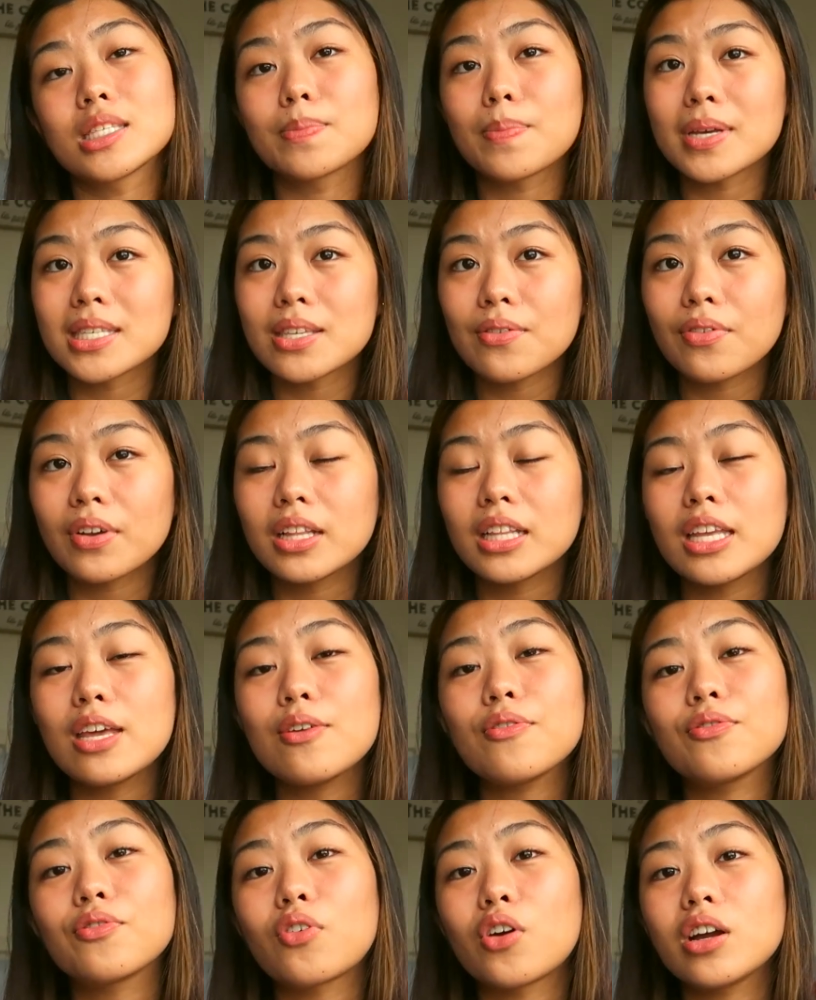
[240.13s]

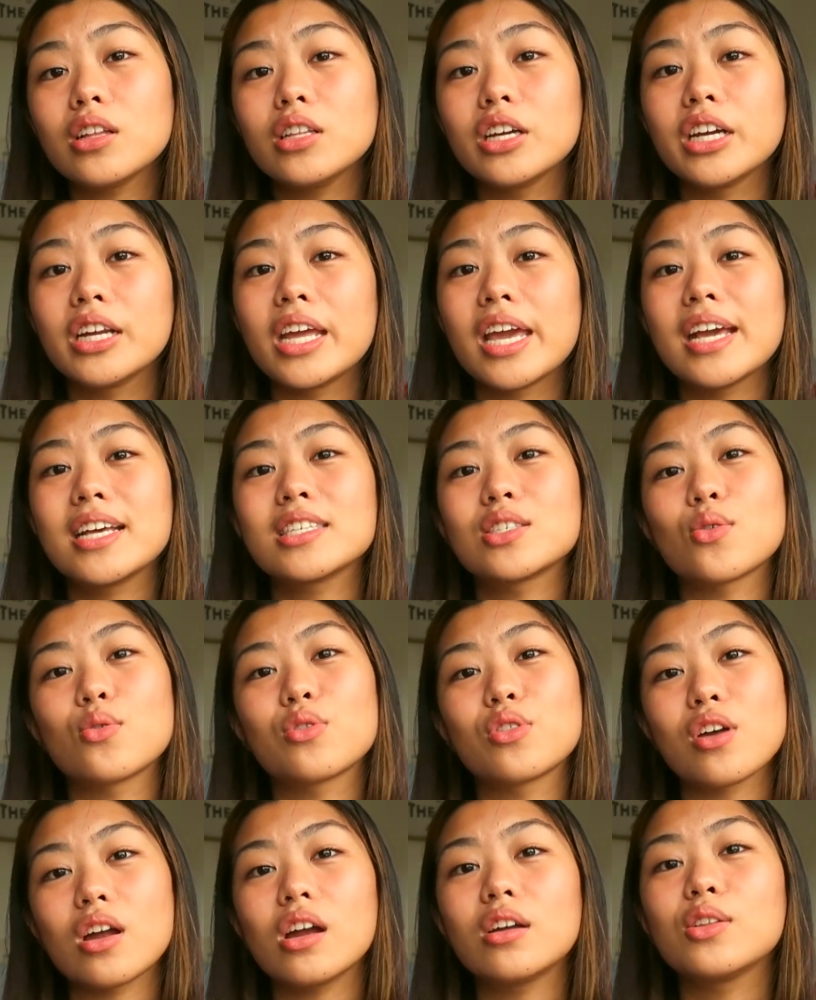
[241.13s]
specifically for learning, so
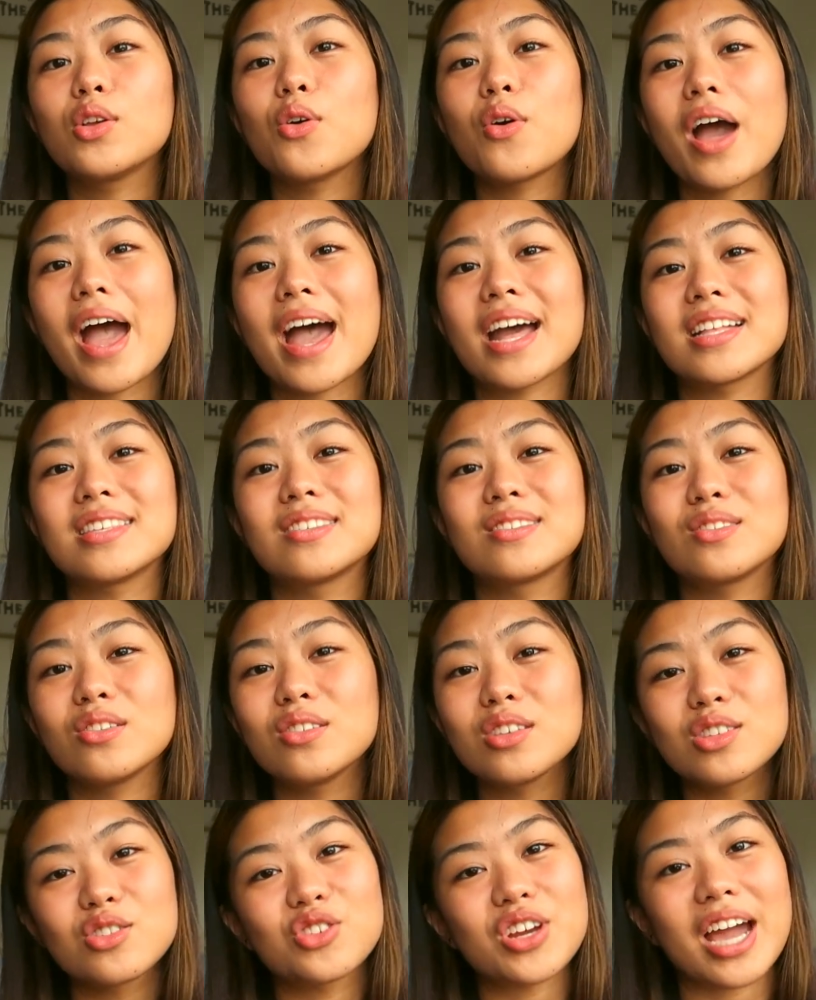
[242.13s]
there are no ads to
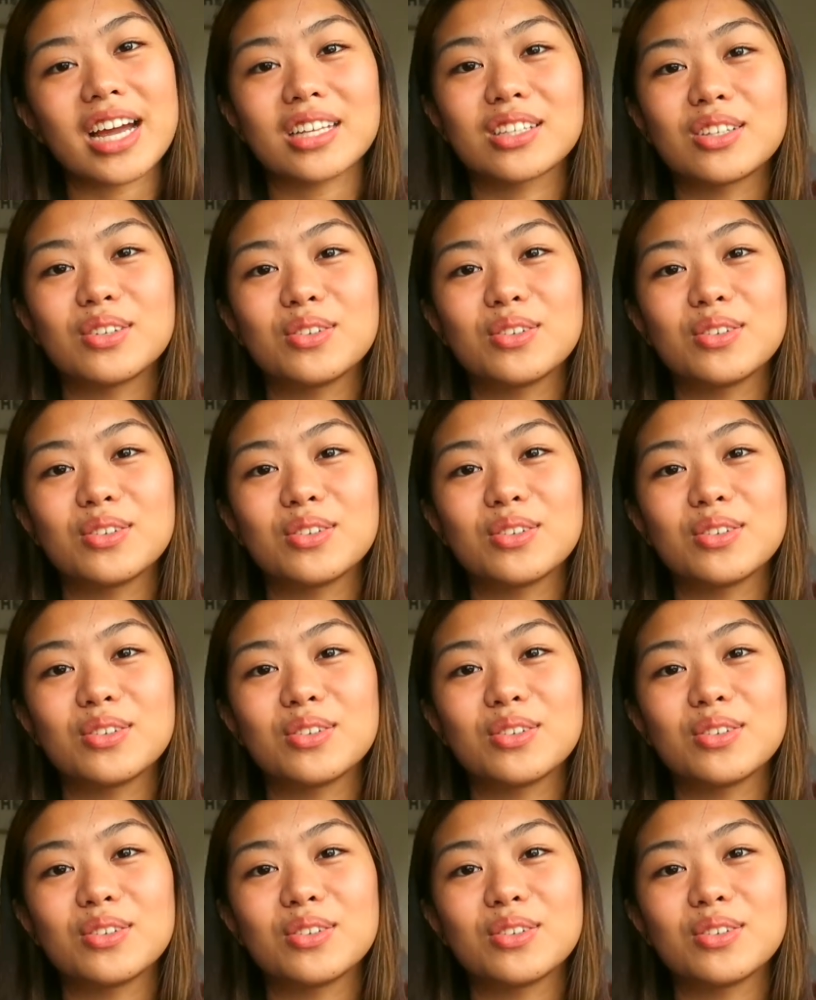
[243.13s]
distract